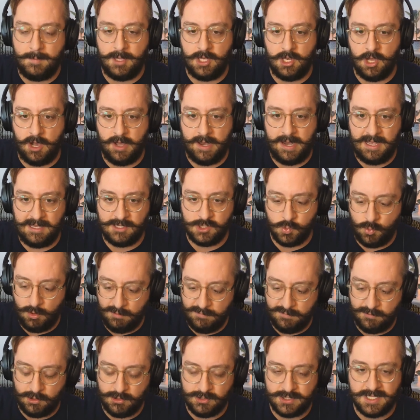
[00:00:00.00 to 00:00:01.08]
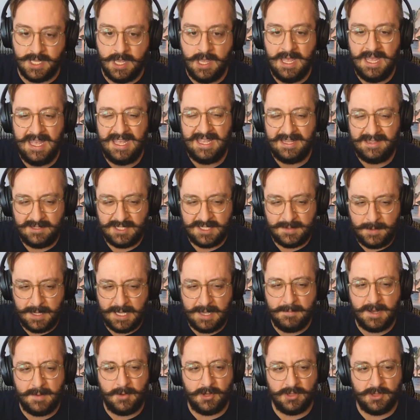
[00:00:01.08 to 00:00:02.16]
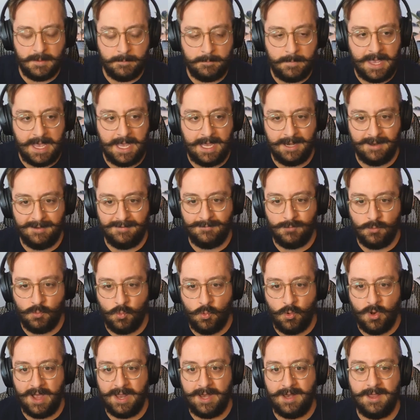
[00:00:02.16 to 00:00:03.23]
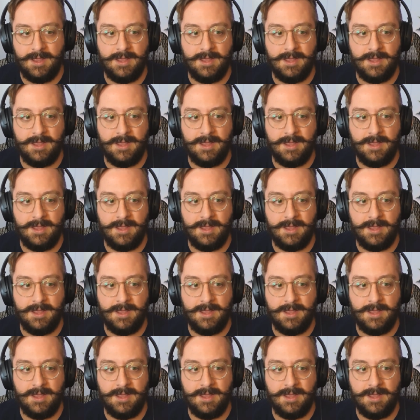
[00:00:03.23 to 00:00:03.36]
not as well versed, speak a bit about the pain of what